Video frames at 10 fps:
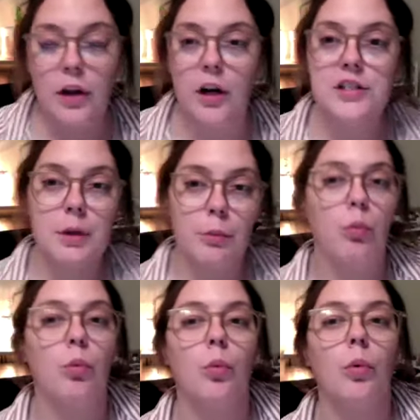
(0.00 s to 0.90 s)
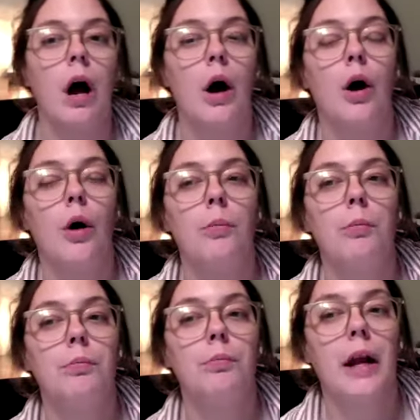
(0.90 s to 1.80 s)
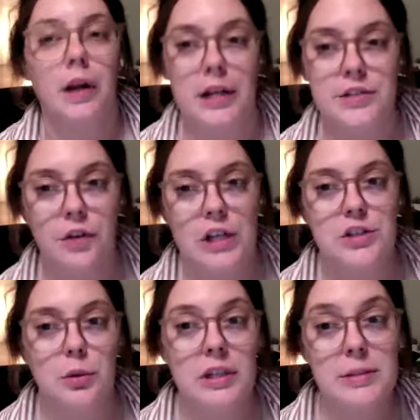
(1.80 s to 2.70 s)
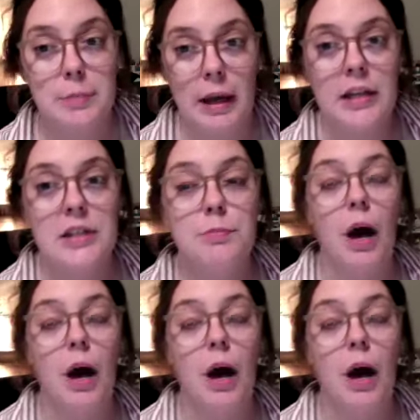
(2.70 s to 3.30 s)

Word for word: There are some um, areas for us to expand,